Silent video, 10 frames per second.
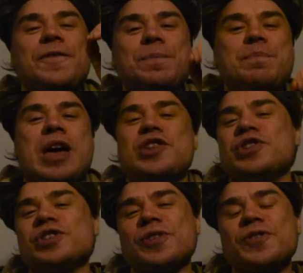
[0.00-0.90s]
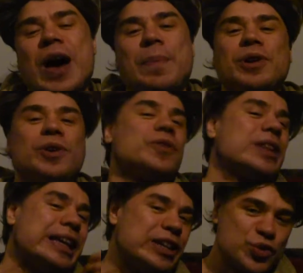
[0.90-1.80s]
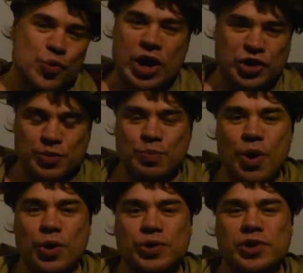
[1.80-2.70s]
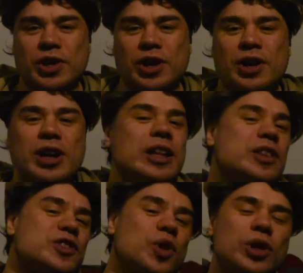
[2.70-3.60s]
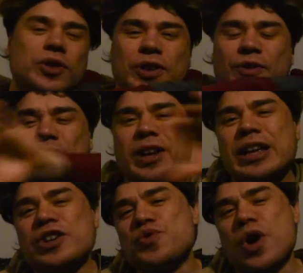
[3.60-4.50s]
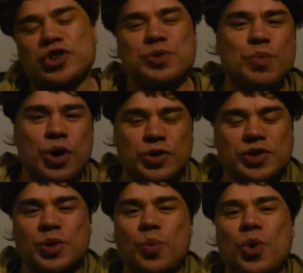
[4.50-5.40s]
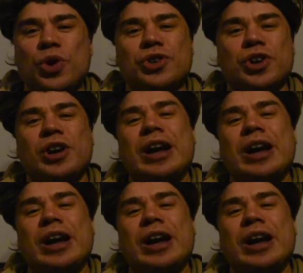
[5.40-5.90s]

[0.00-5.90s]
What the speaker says: matrix or fabric of the interaction models here. There's a lot of different interaction models in the world here.